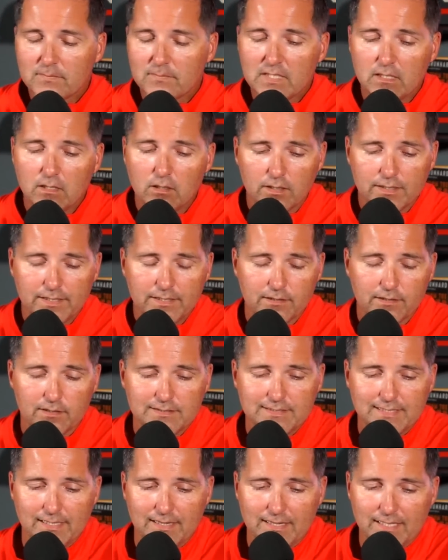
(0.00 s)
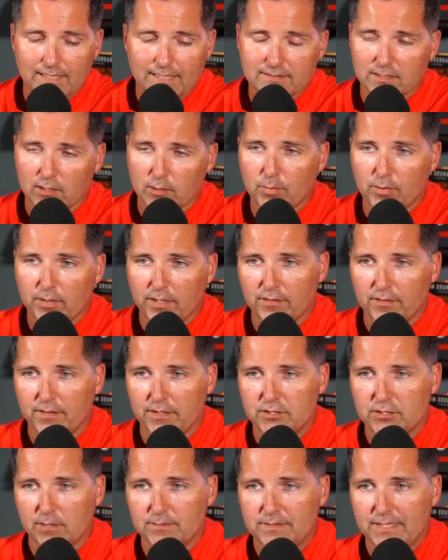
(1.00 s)
on here on 10 Things, another player that
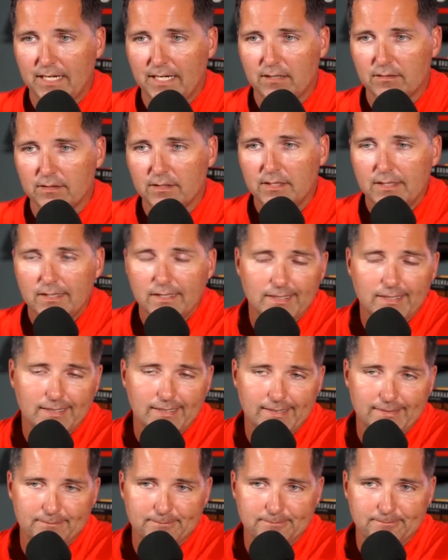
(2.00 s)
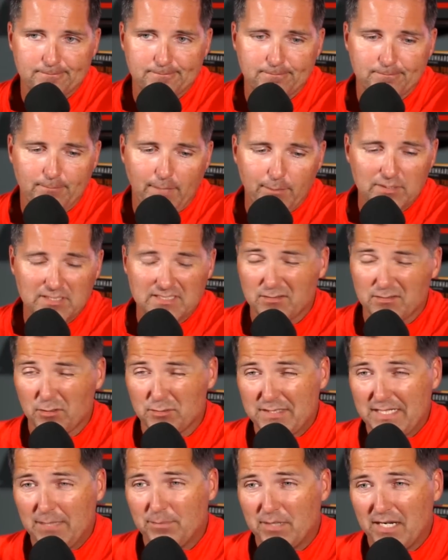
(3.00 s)
jumped out. Uh, maybe still I was
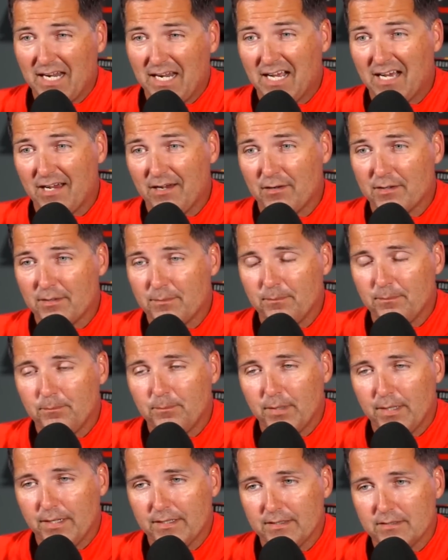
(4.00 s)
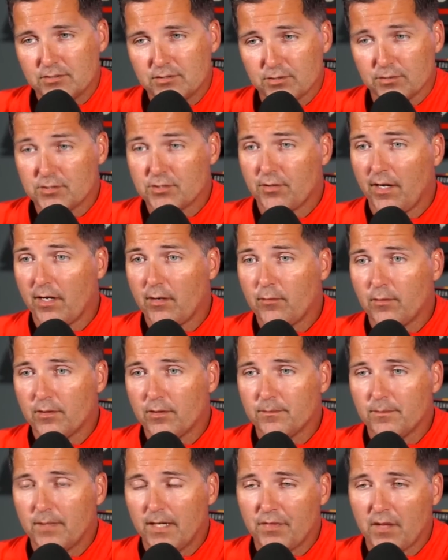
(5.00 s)
keeping an eye on him, but Drue Tranquill,
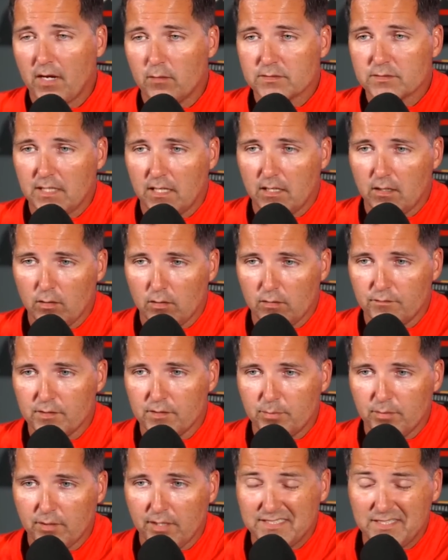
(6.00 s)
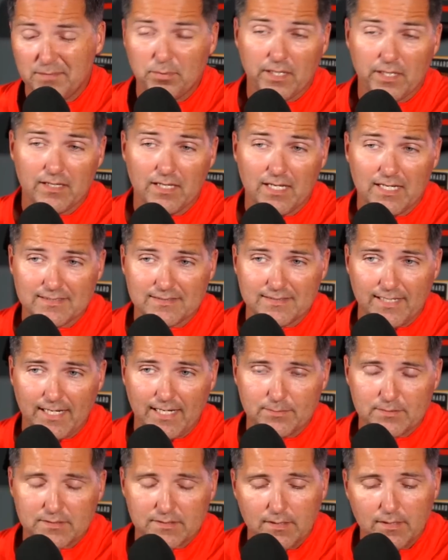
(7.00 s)
I thought was kind of all over the place. He played a lot of
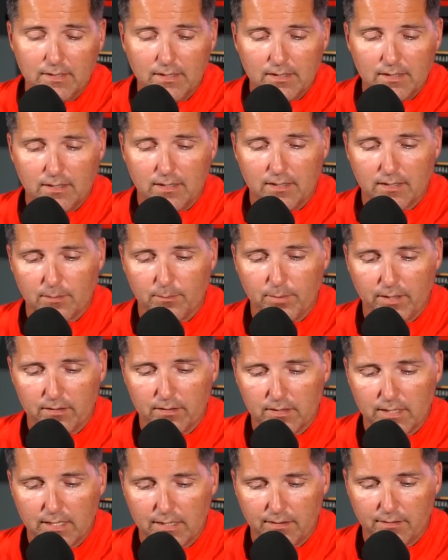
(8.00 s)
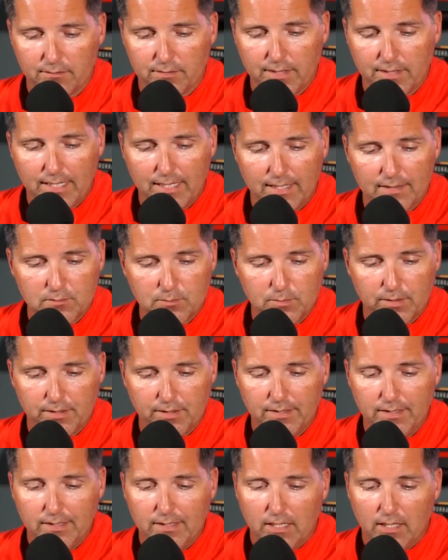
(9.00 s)
snaps uh, compared to a lot of the other guys, but
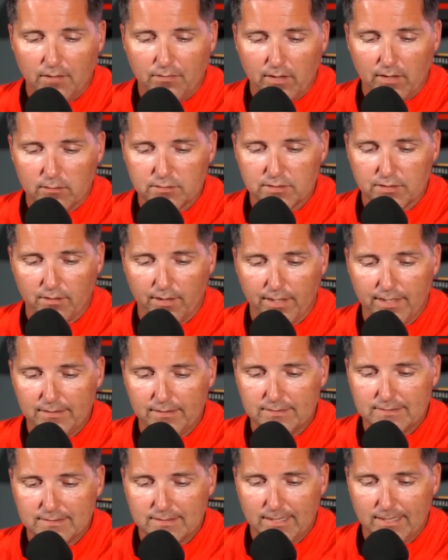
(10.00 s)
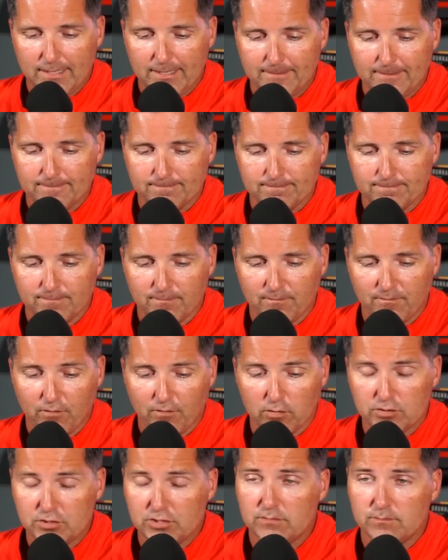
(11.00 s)
I thought it was a great um,
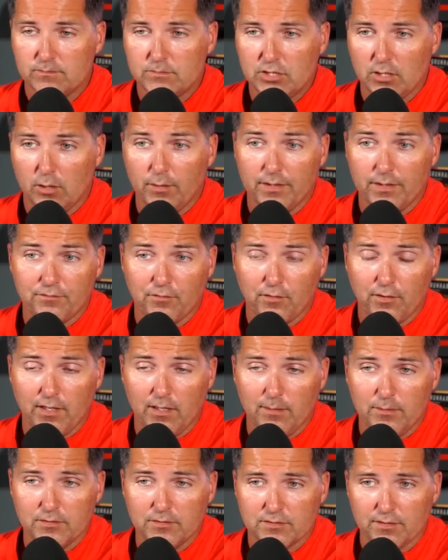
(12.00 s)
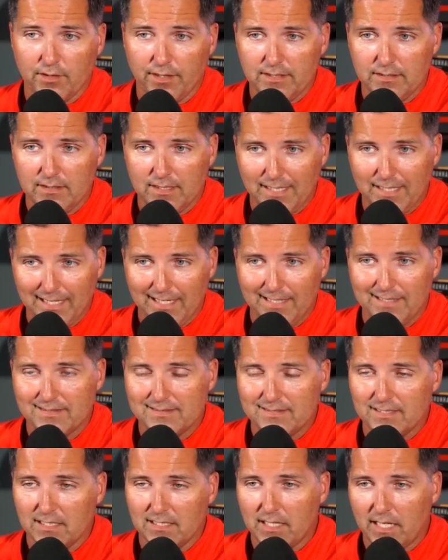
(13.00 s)
first showing for him. It was great again to
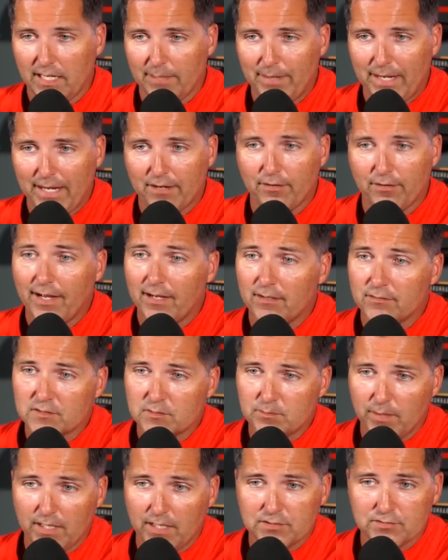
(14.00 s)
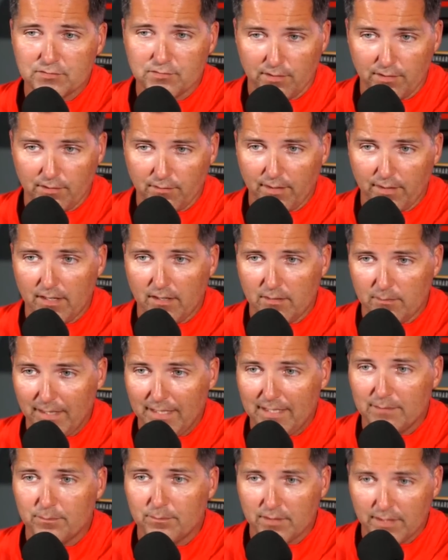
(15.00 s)
see a linebacker out in space, running around,
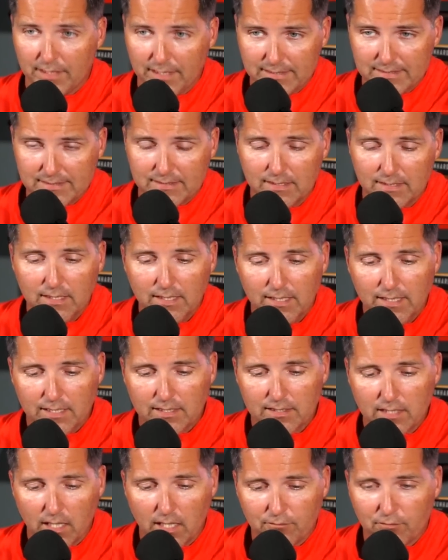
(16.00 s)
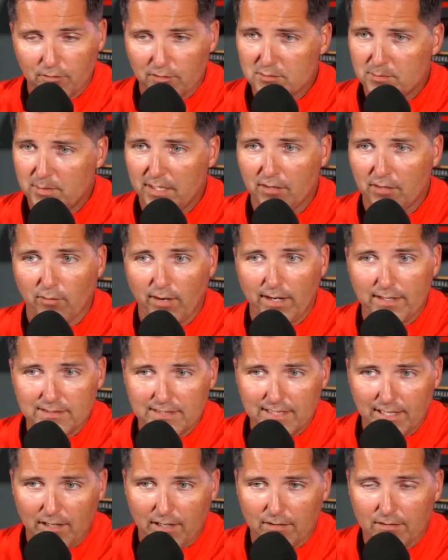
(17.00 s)
making plays in coverage, being right
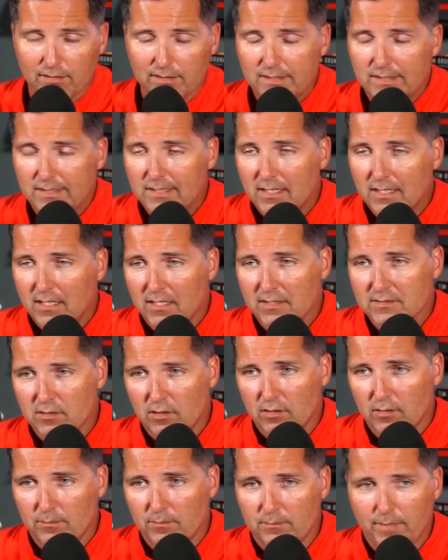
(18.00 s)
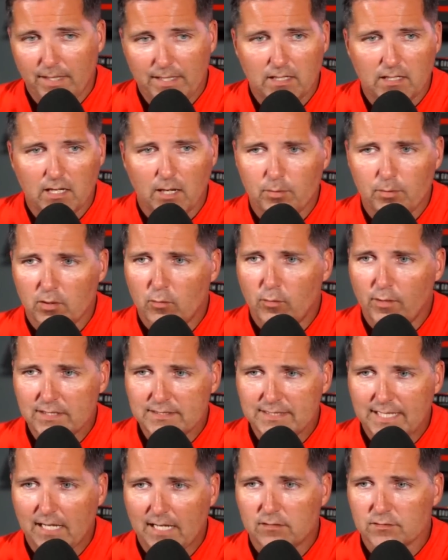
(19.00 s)
there. Uh, saw will make a couple of quick
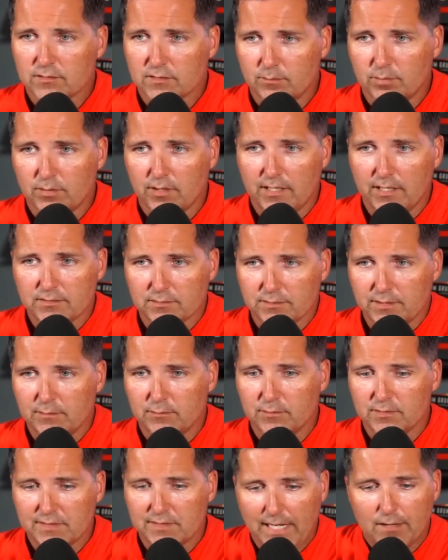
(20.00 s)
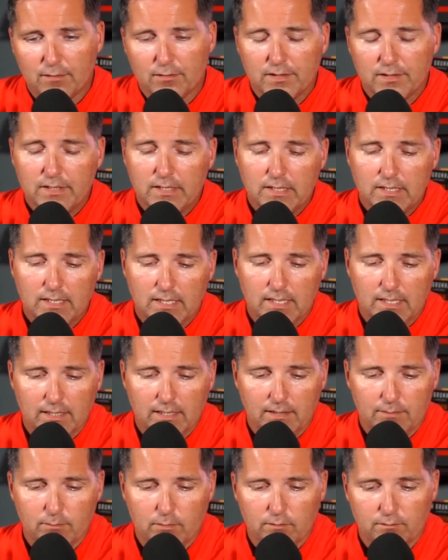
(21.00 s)
tackles on plays where he was out uh,
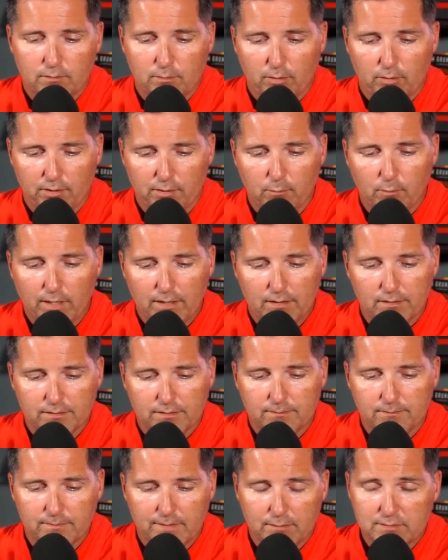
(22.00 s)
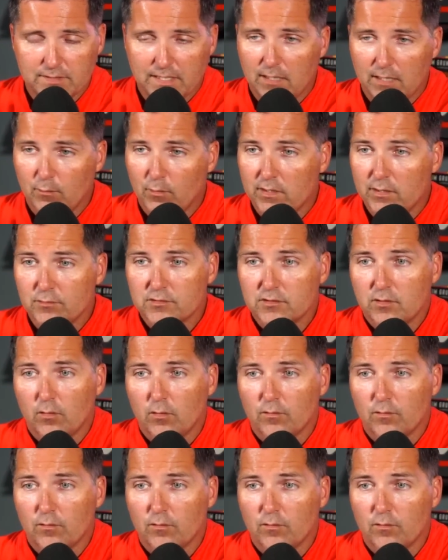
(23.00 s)
and moved pretty well, and that was kind of what he was known